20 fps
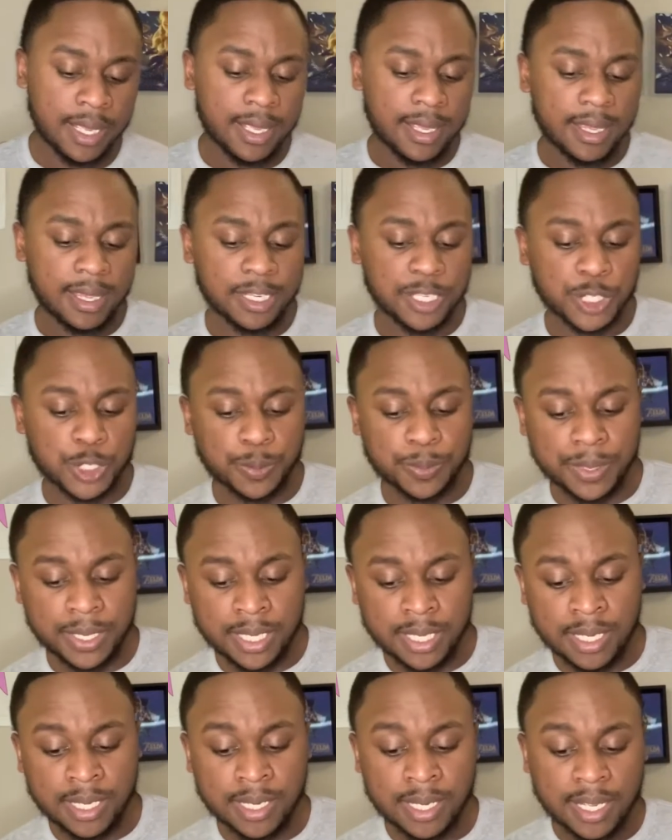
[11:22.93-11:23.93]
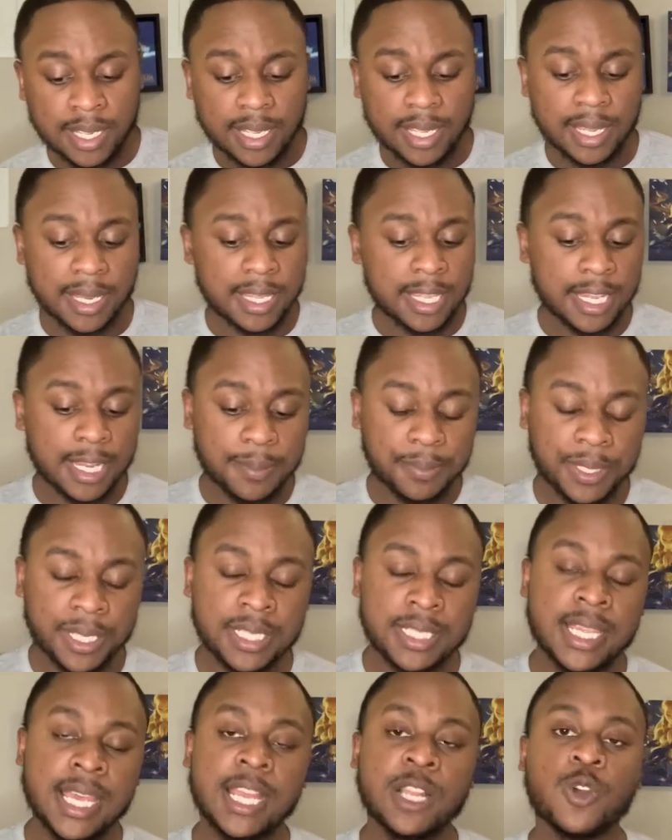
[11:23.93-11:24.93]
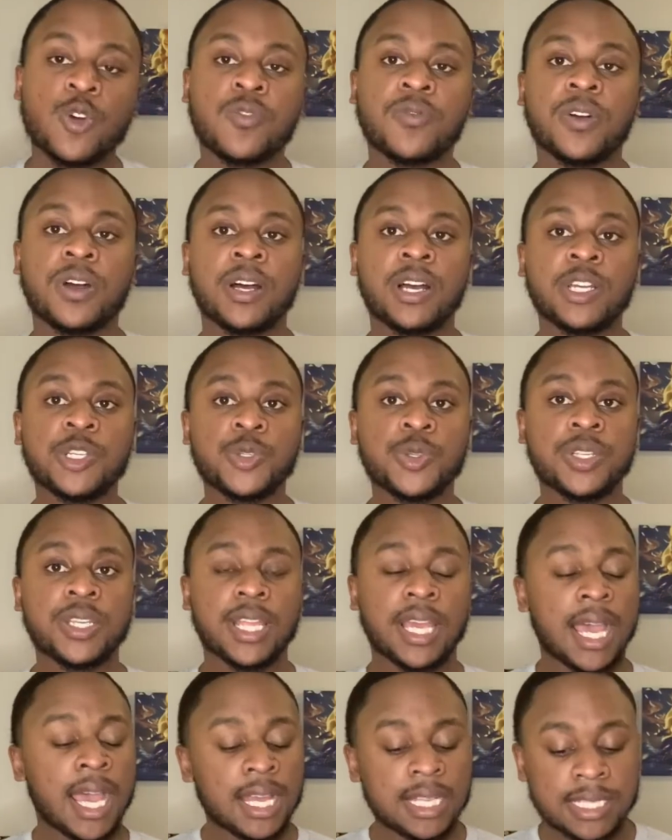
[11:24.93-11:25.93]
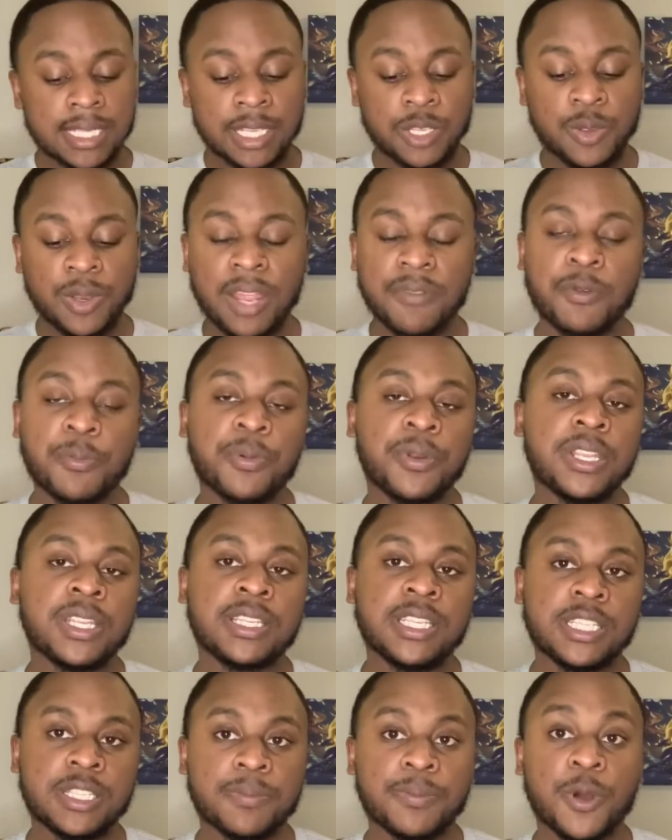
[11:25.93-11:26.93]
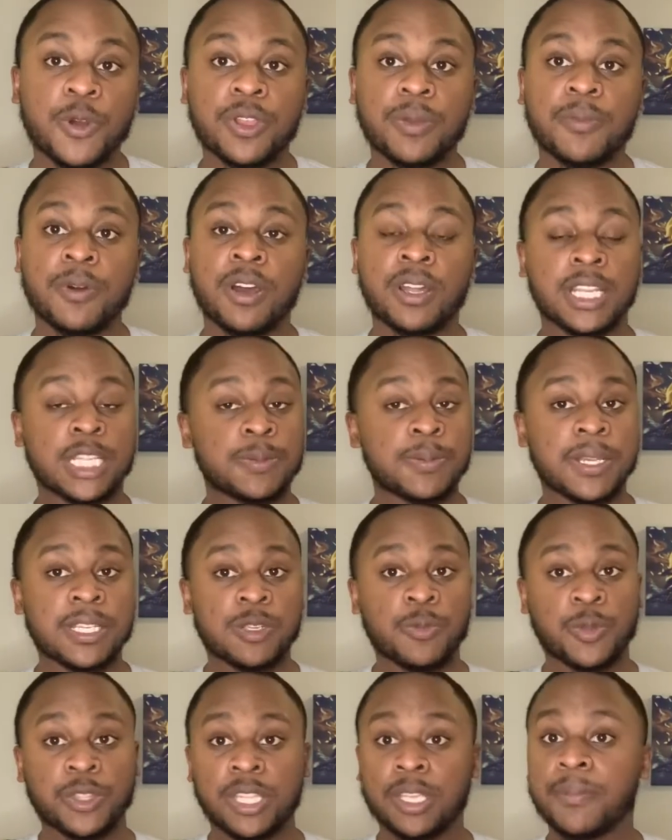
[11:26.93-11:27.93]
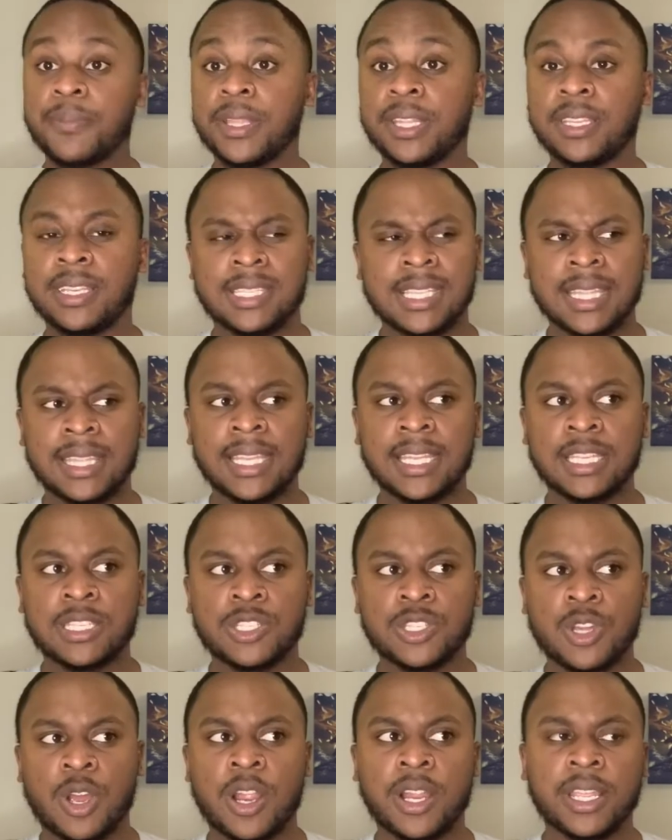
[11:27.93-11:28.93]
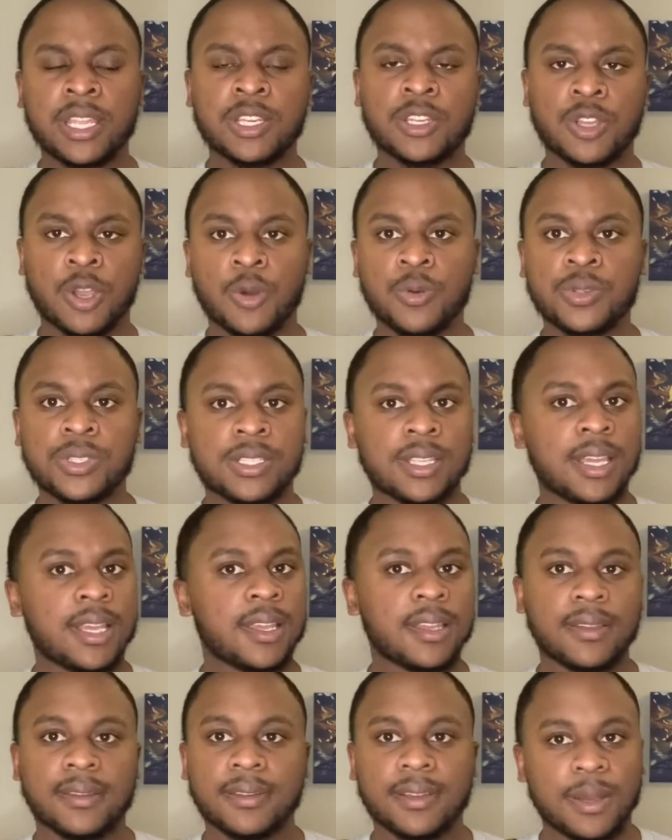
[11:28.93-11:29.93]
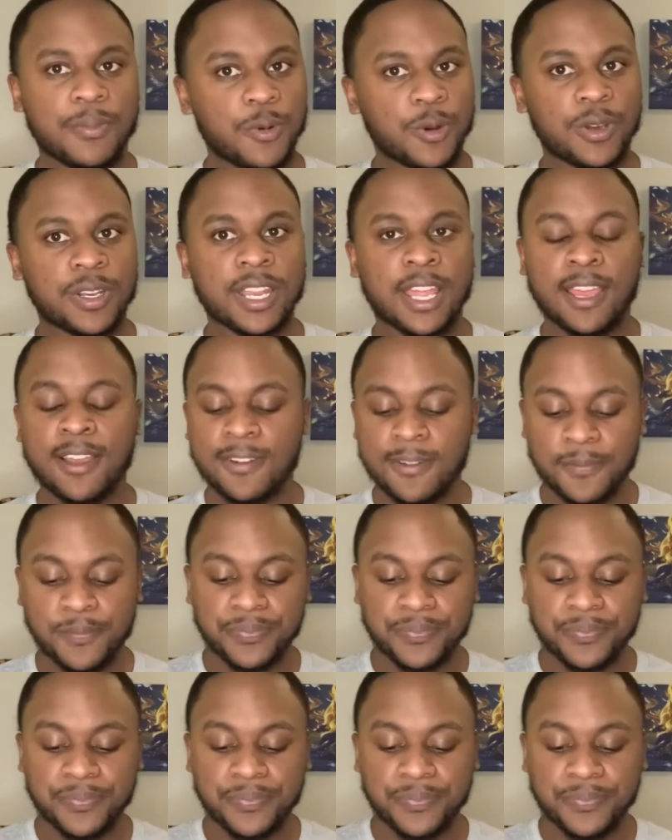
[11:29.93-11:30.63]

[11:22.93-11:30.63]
and the speed and kick up the attack over 100. I'd say you have a pretty decent Pokemon, especially with the abilities. I think it's Dark and Ghost. Come on now.